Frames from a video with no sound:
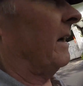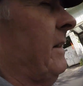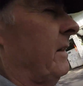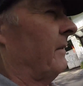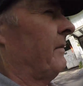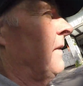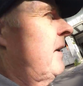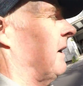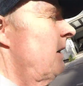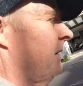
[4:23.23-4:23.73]

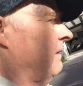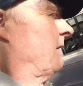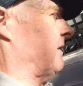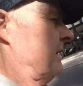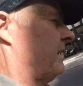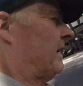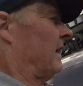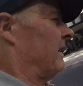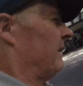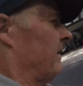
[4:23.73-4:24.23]

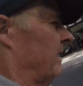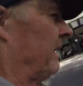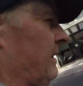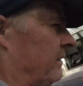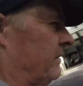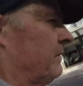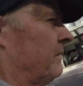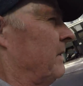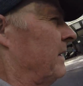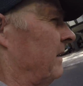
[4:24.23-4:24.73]
virus going
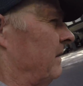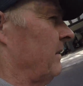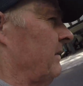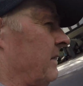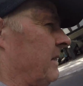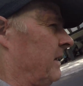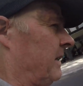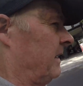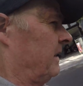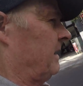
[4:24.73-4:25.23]
as well,
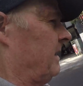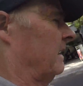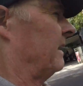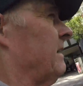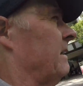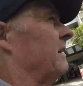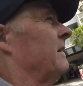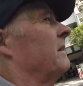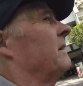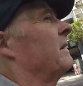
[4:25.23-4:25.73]
the
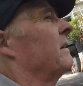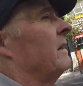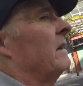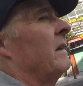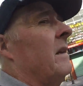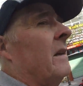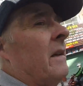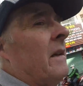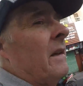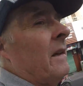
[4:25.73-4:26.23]

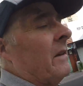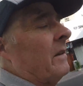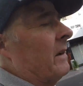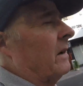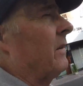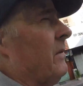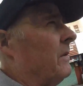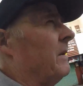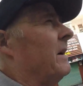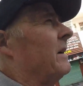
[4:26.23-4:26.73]

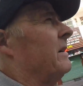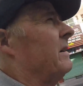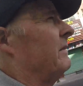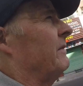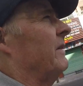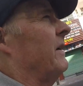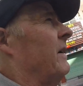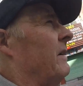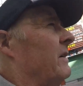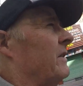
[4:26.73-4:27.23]

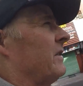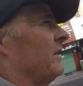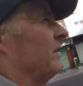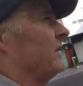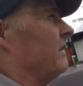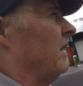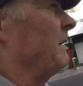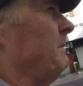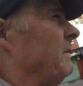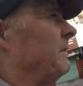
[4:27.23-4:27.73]
coronavirus on
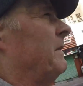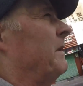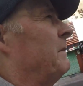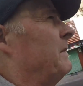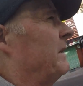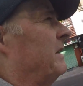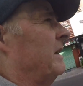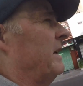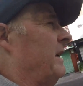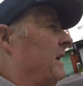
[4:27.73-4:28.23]
top of
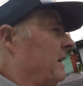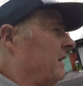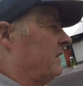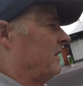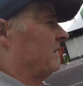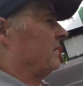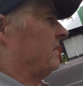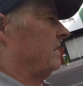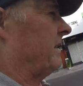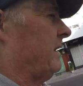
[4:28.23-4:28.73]
everything.
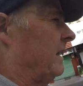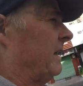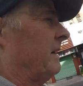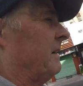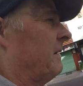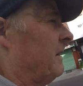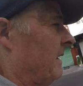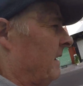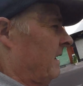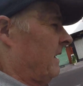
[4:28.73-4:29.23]
Just
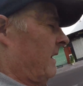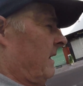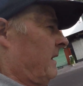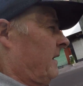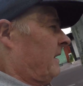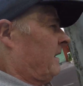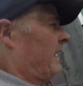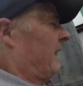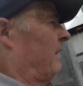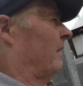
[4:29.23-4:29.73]

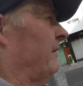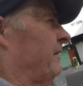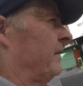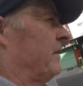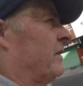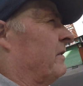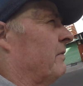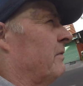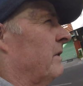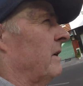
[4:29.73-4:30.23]
health
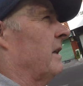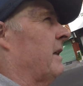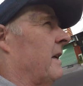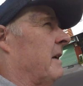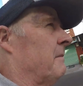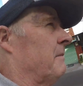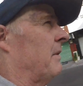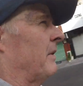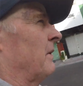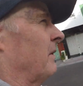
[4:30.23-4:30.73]
is really
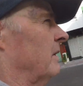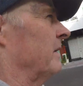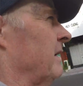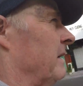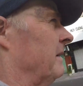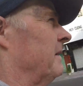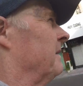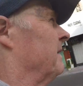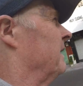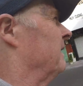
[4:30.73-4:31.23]
important,
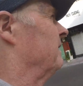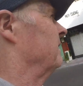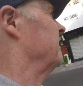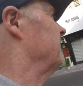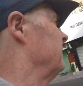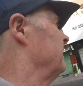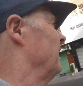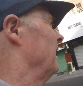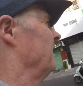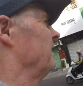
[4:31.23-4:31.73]

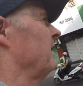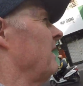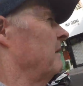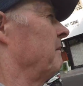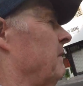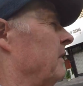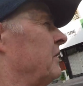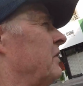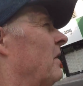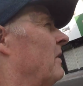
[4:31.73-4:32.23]
and not
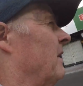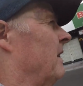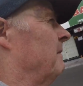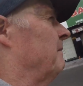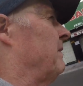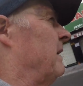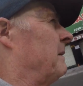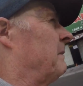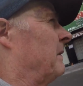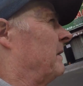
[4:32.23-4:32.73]
majority of
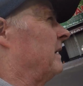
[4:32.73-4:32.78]
people